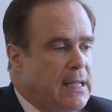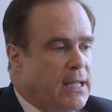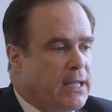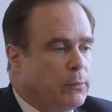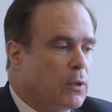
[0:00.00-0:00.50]

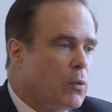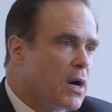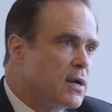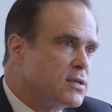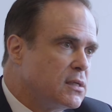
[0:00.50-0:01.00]
It
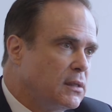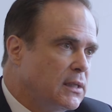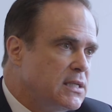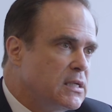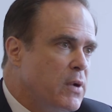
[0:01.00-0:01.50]
requires the
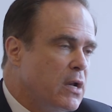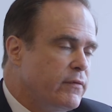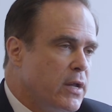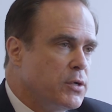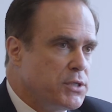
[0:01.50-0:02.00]
least amount
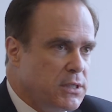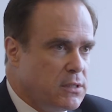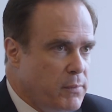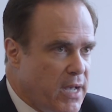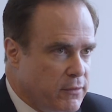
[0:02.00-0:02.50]
of energy
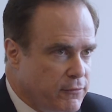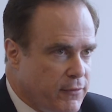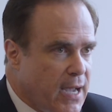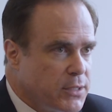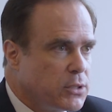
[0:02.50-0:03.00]
to
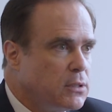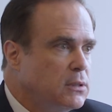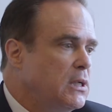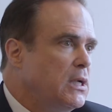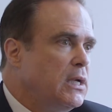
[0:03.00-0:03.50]
manufacture.
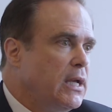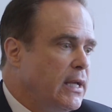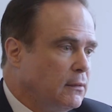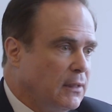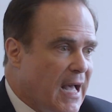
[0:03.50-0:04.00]

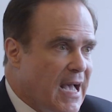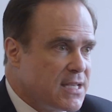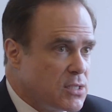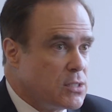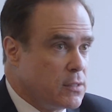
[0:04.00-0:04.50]
It
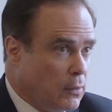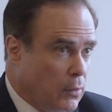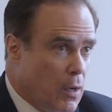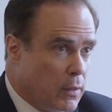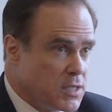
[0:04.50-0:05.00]
lasts the
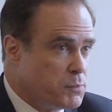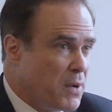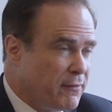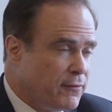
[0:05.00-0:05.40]
longest by